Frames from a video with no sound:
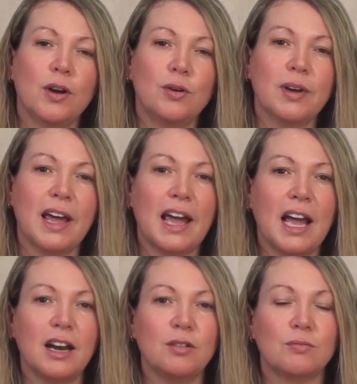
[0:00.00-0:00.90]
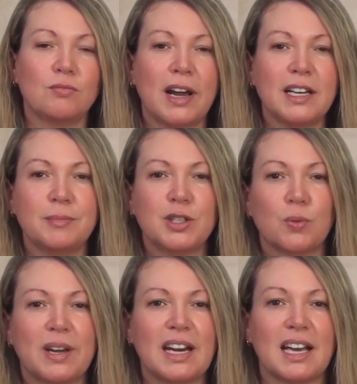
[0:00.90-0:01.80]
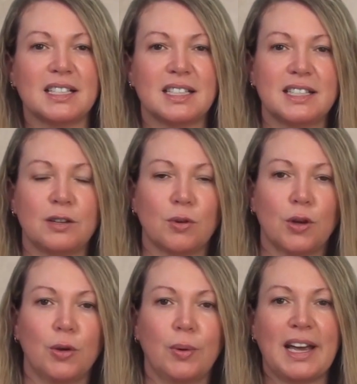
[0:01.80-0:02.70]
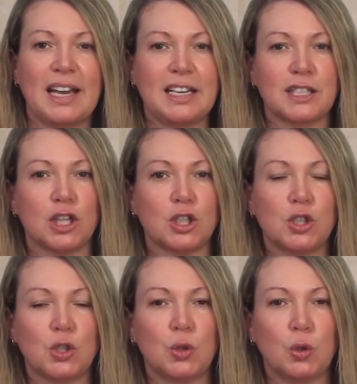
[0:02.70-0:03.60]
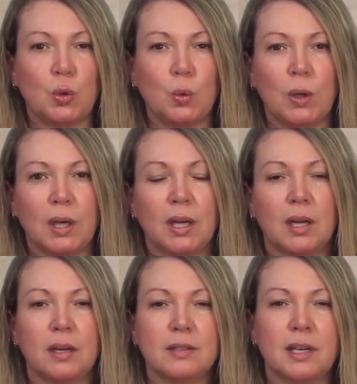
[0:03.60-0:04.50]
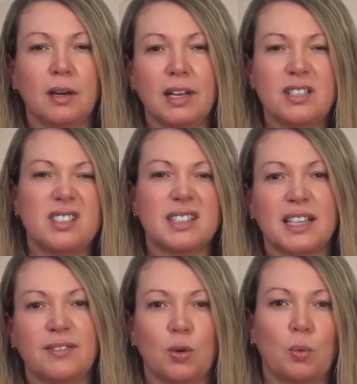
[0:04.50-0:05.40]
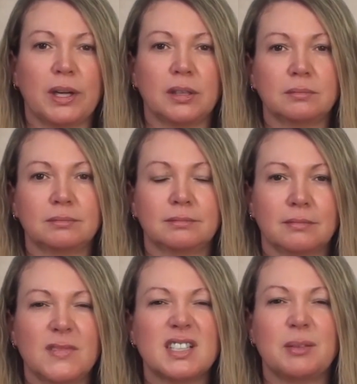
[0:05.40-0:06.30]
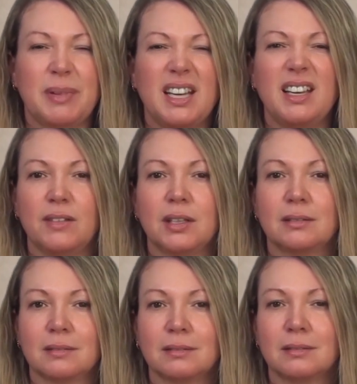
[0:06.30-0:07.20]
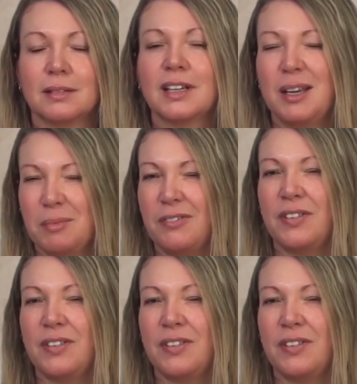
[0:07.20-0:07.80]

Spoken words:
oil can rate between a 0 and 2. So let's just give it a 1, just to be even. Keep it